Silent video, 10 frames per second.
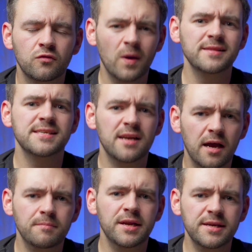
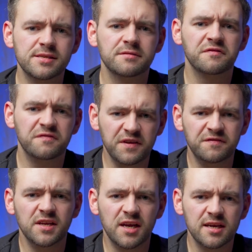29 minutes and
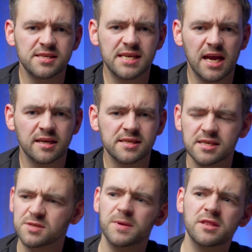59 seconds.
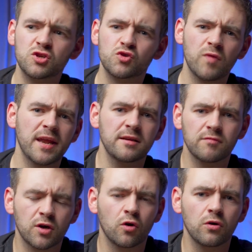That's been the dreaded
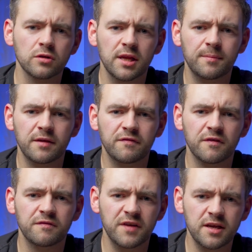record limit
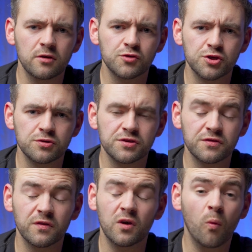for video
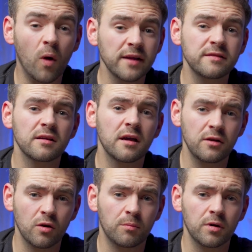shooters for quite a
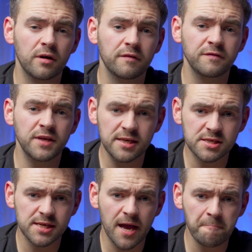number of
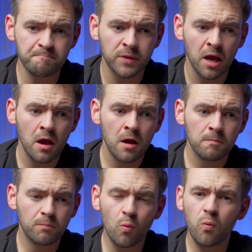years now.
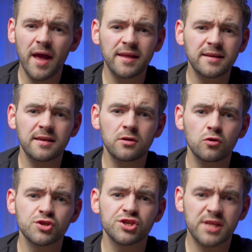But where did it
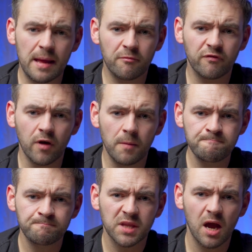all stem
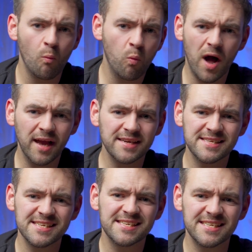from, and why
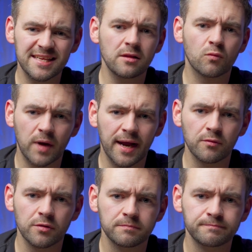is it still around?